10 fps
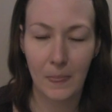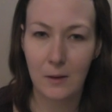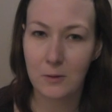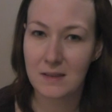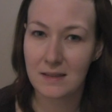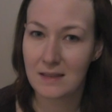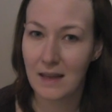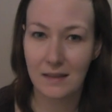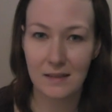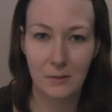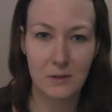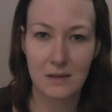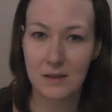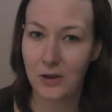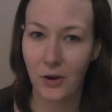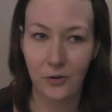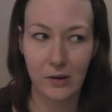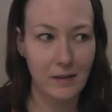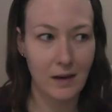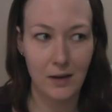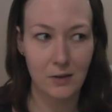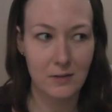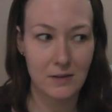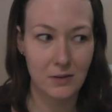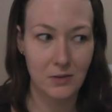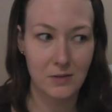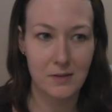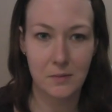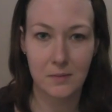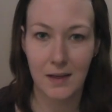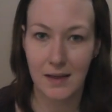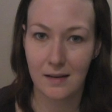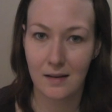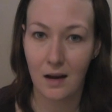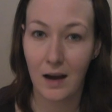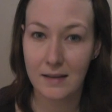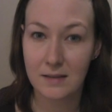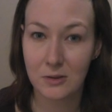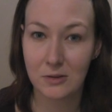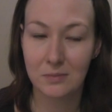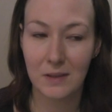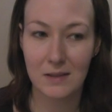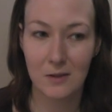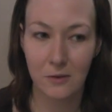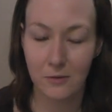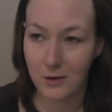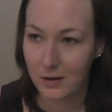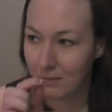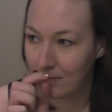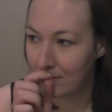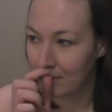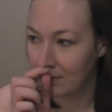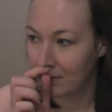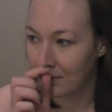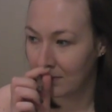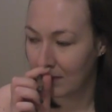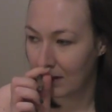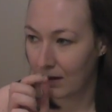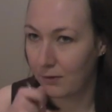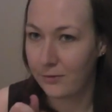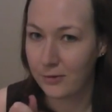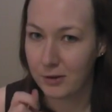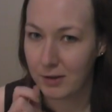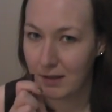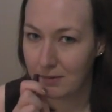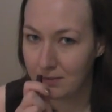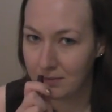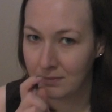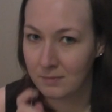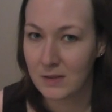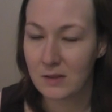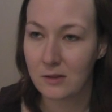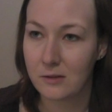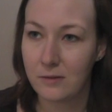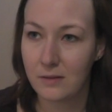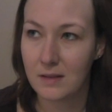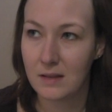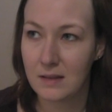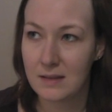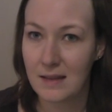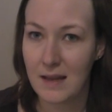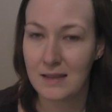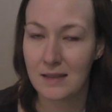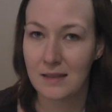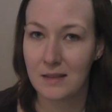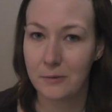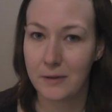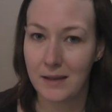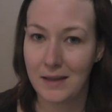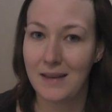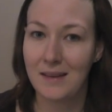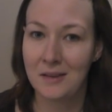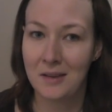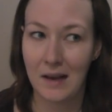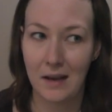it was a scent, it was a deodorant that I used to use in high school. It's sort of got a fruity sort of scent, and it's a really